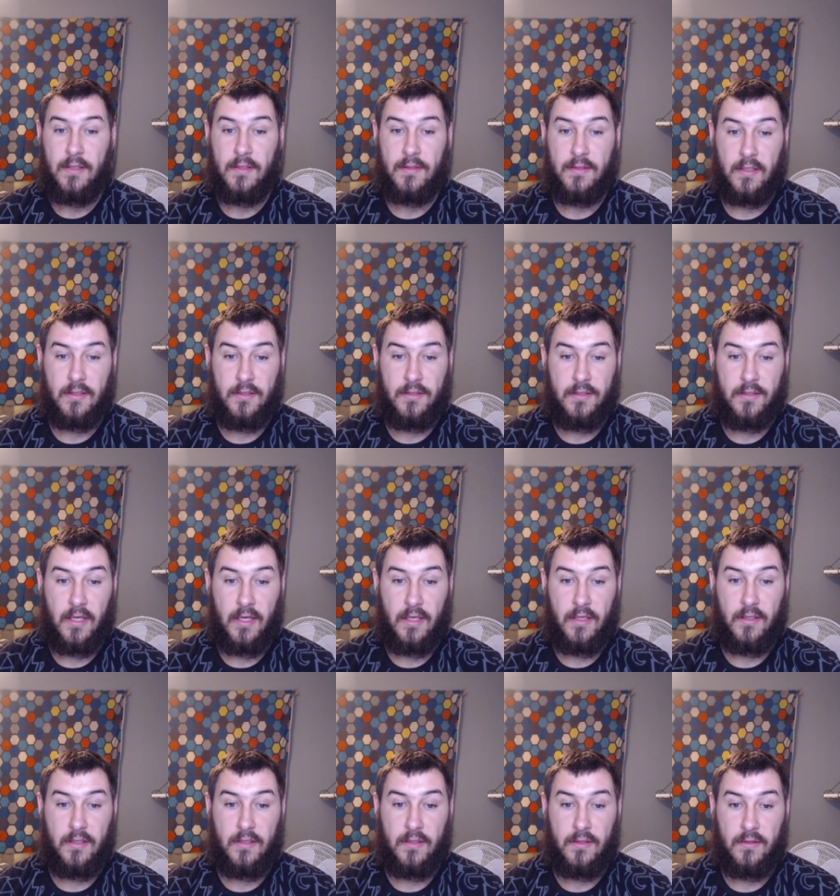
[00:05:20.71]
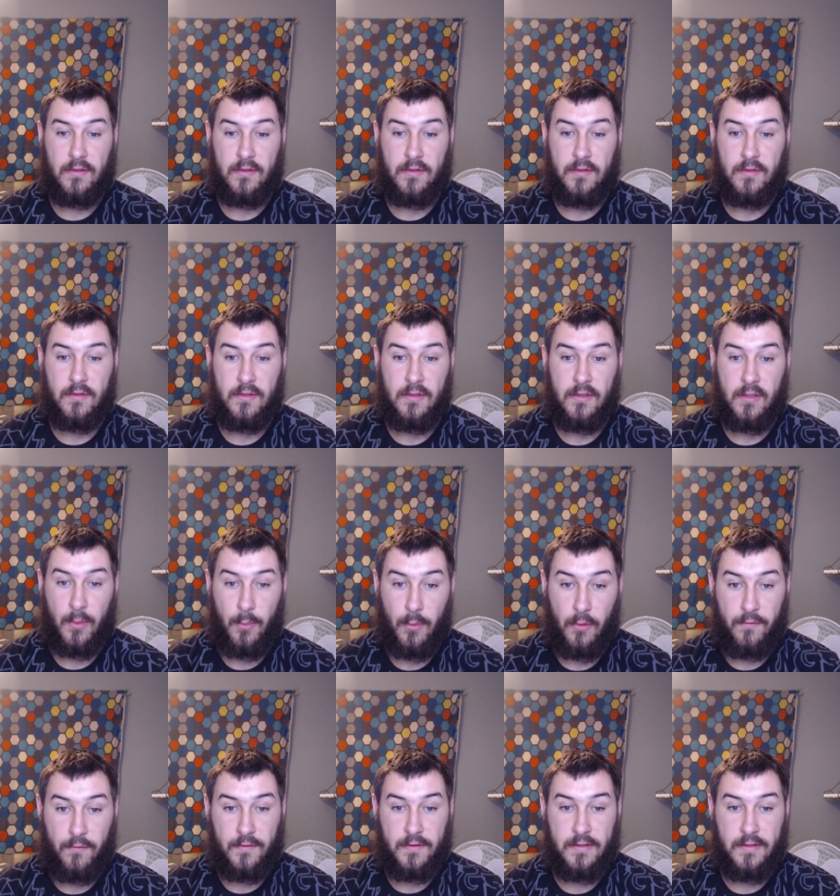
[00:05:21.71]
such as the
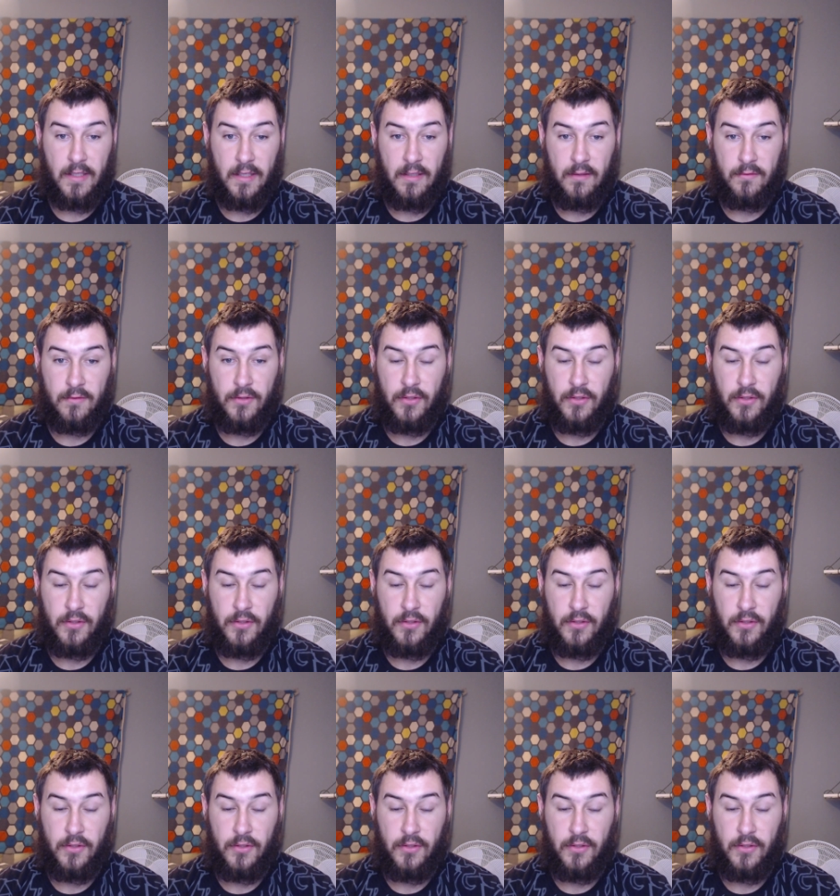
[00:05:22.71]
Milford Sound.